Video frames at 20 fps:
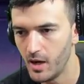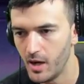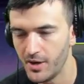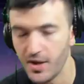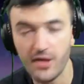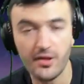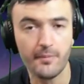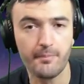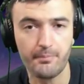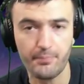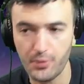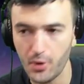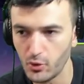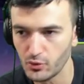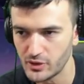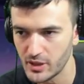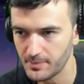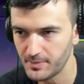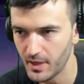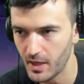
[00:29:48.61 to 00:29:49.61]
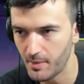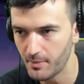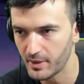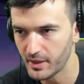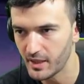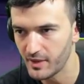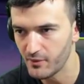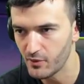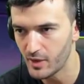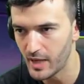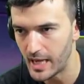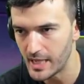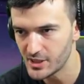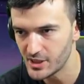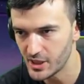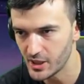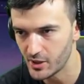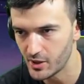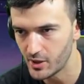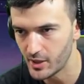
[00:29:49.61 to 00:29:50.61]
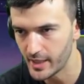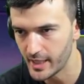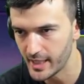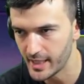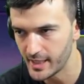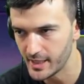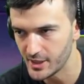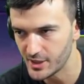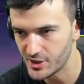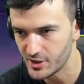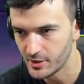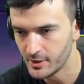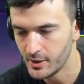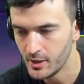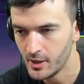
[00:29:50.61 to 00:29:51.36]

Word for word: Another pro tip that I'm going to give you guys here is